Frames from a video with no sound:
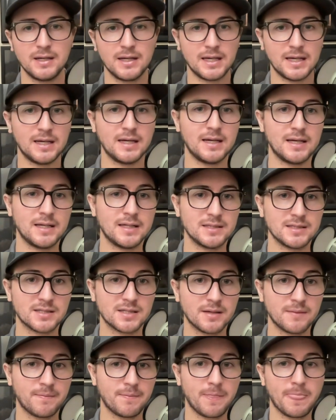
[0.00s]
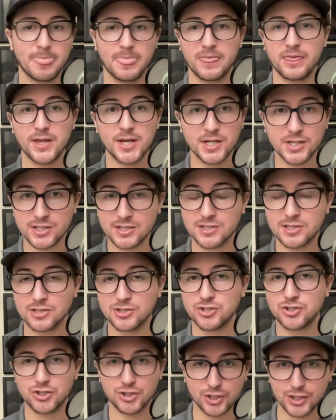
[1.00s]
and things
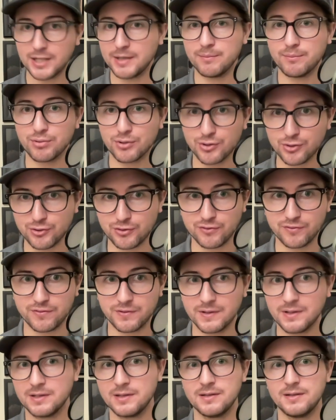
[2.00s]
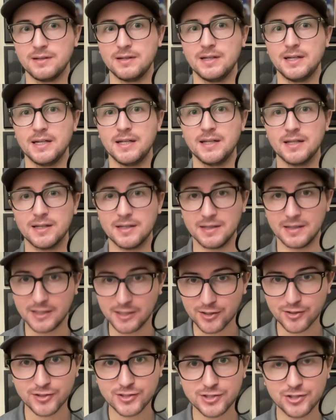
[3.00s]
should improve in the
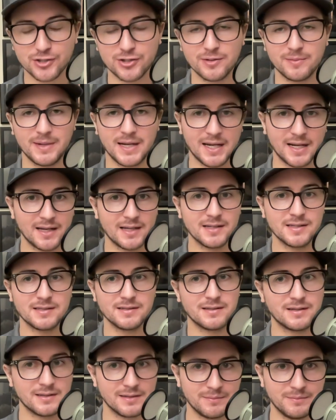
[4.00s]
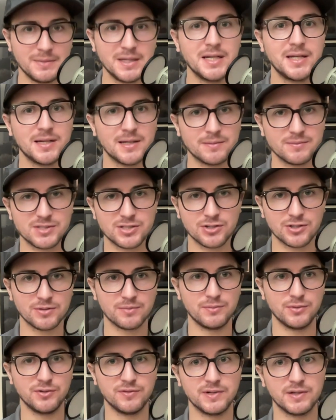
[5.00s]
near term and medium
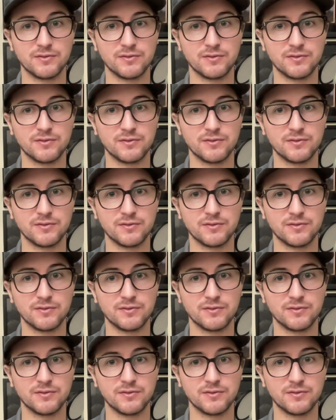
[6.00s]
term moving